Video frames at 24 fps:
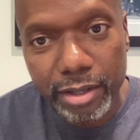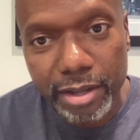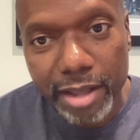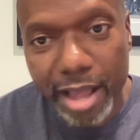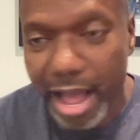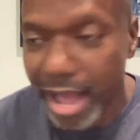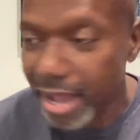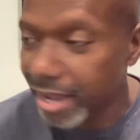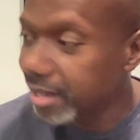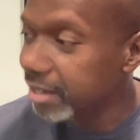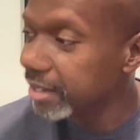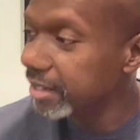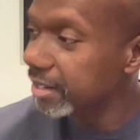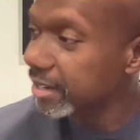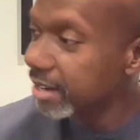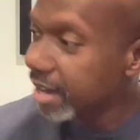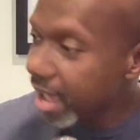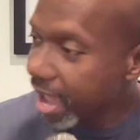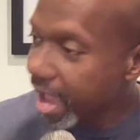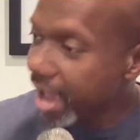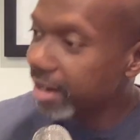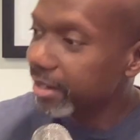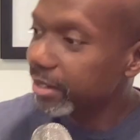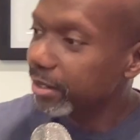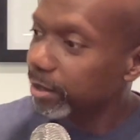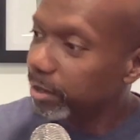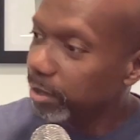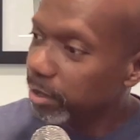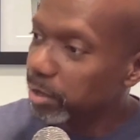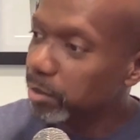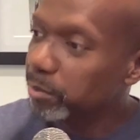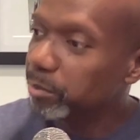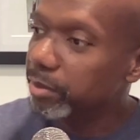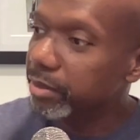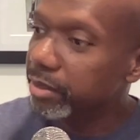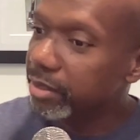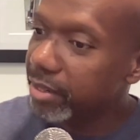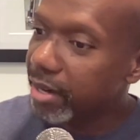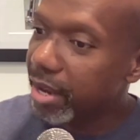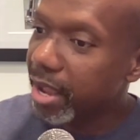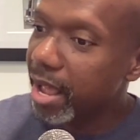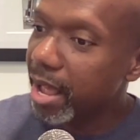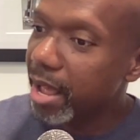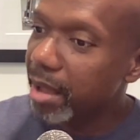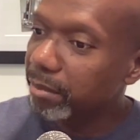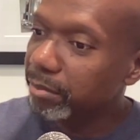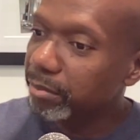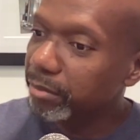I could not keep a
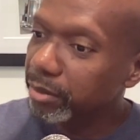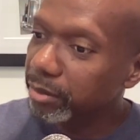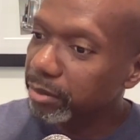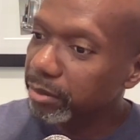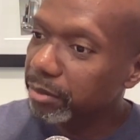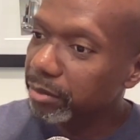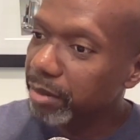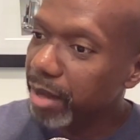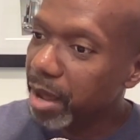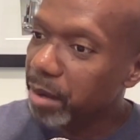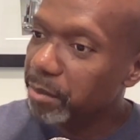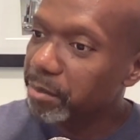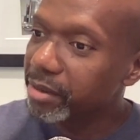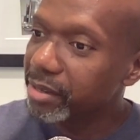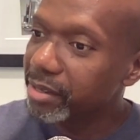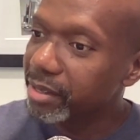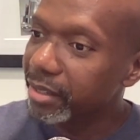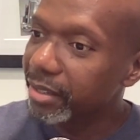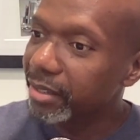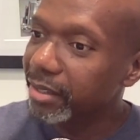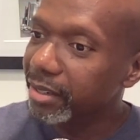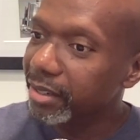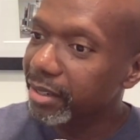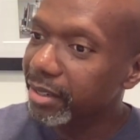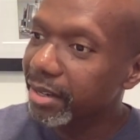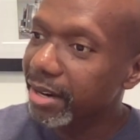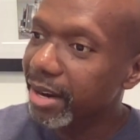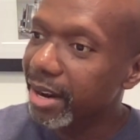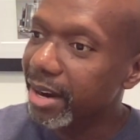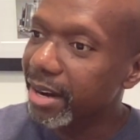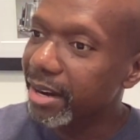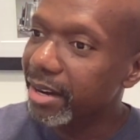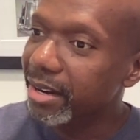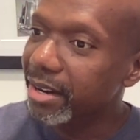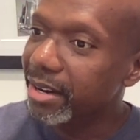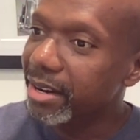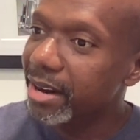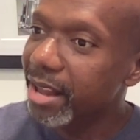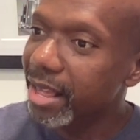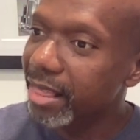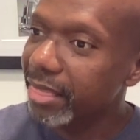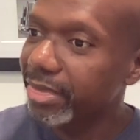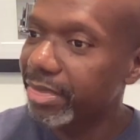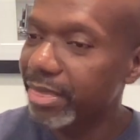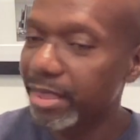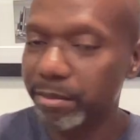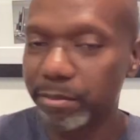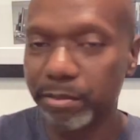job, dude. I wasn't good at
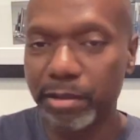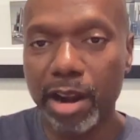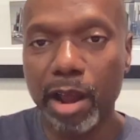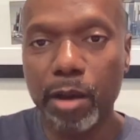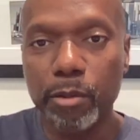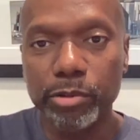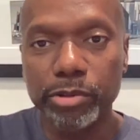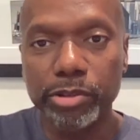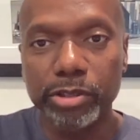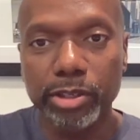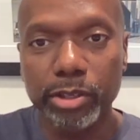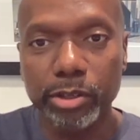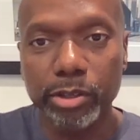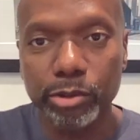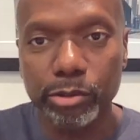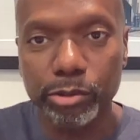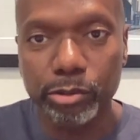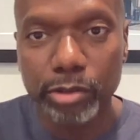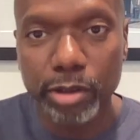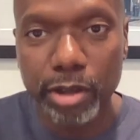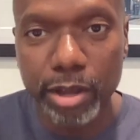nothing when I was little.